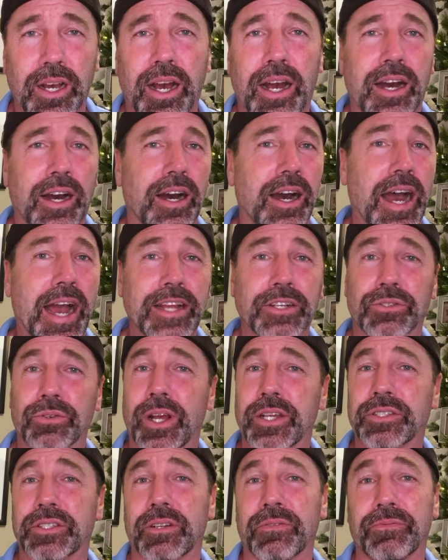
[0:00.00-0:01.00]
I
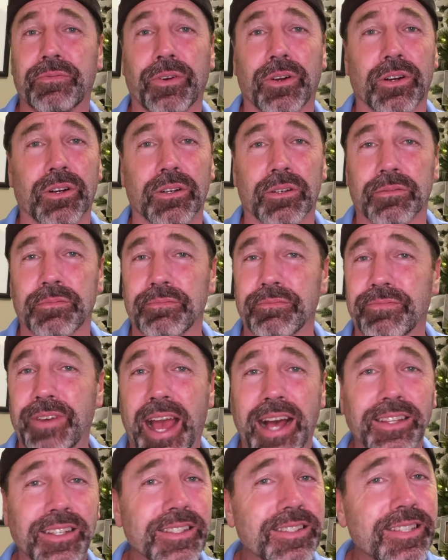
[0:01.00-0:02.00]
dressed it for
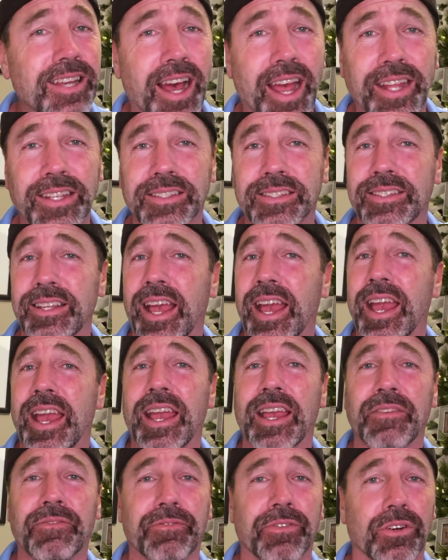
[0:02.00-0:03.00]
Valentine's
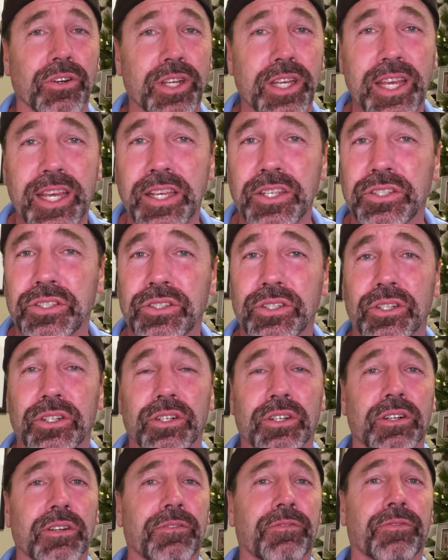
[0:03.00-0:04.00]
Day, for
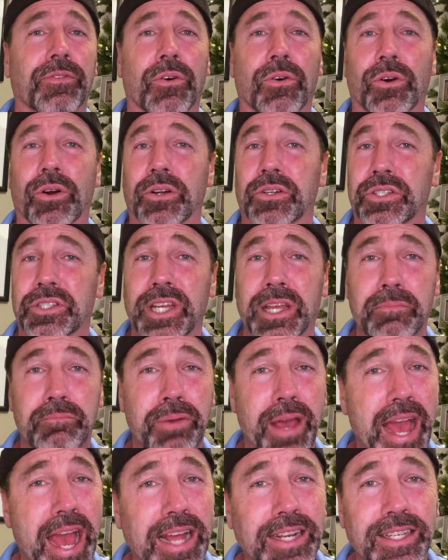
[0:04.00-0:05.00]
Easter, for St.
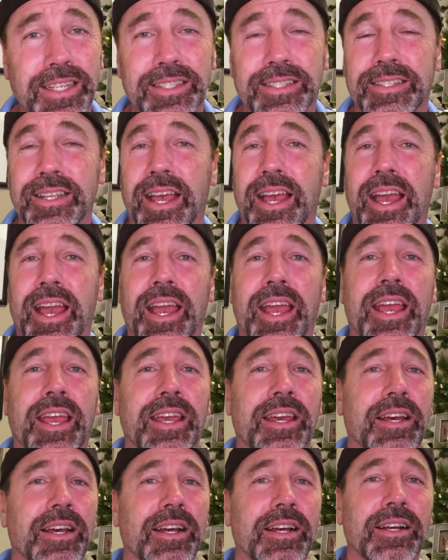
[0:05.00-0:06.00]
Patty's
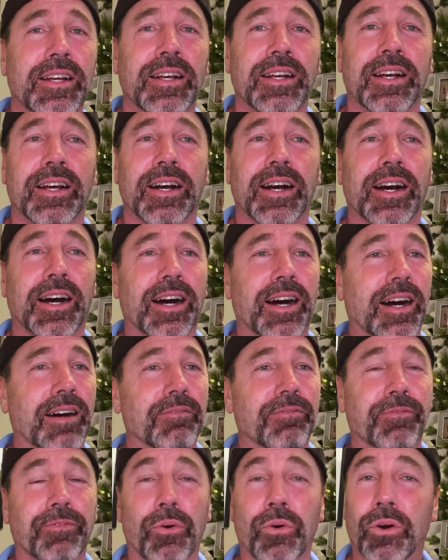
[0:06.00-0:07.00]
Day,
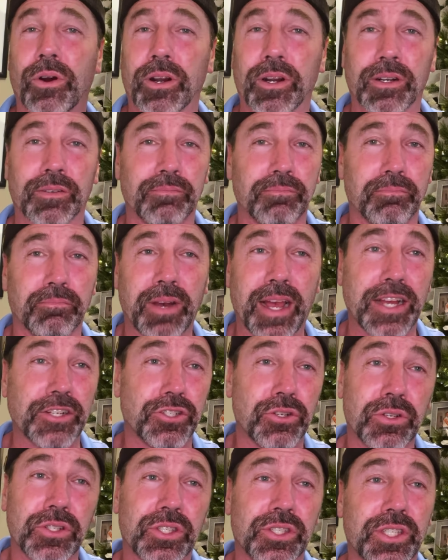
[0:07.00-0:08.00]
for, as
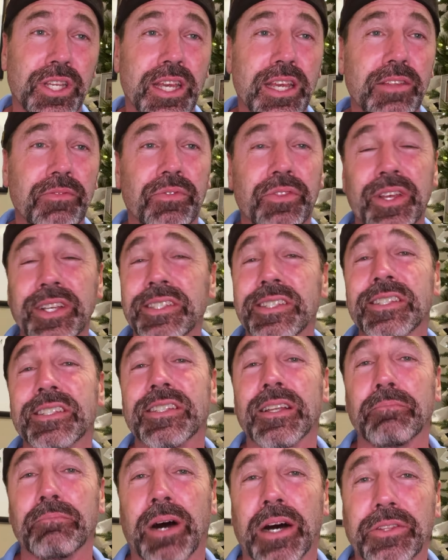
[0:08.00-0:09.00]
you can see, this is
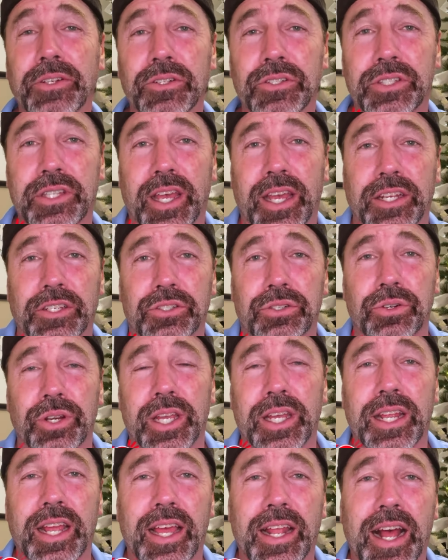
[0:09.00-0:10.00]
the Mother's Day
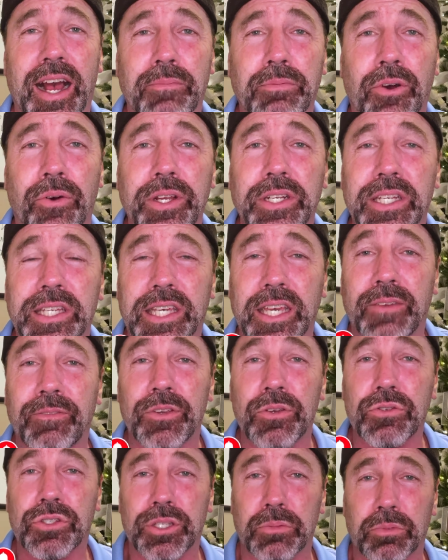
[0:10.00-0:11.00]
tree, and I'm going to give
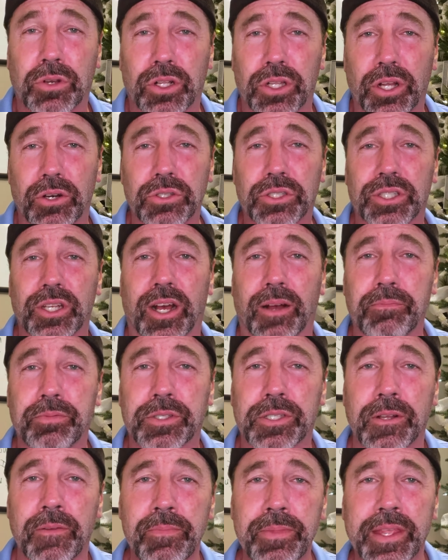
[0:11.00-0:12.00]
you some
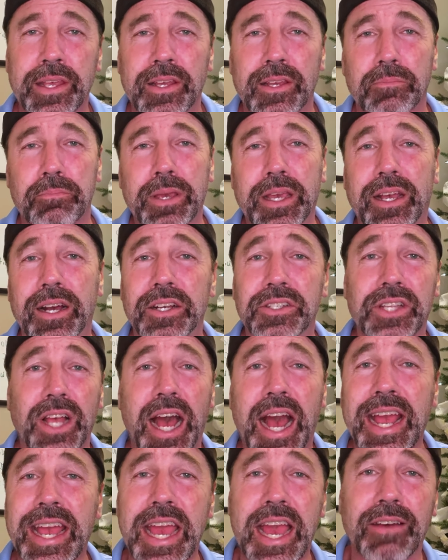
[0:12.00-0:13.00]
close-ups because
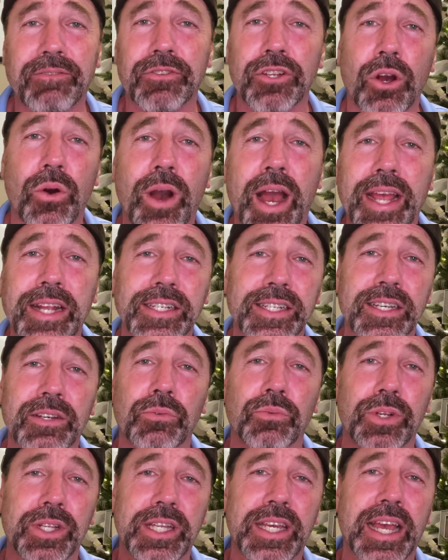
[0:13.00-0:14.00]
I have no idea
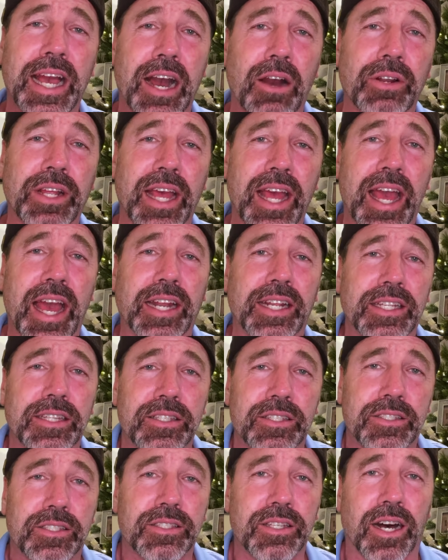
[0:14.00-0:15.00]
really how to edit
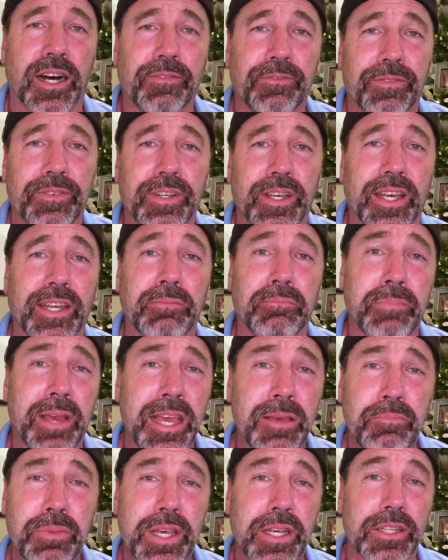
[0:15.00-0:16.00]
and stuff. It
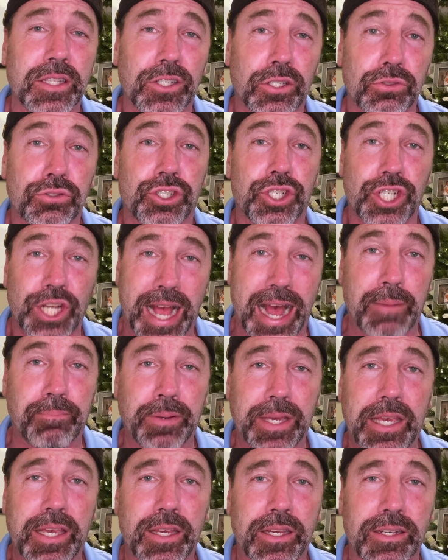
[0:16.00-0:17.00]
may be a little
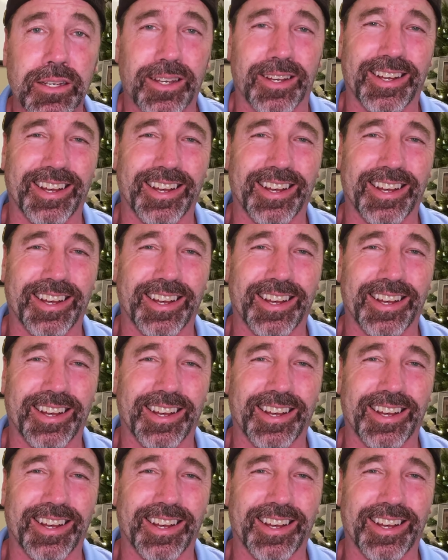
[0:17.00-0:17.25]
choppy.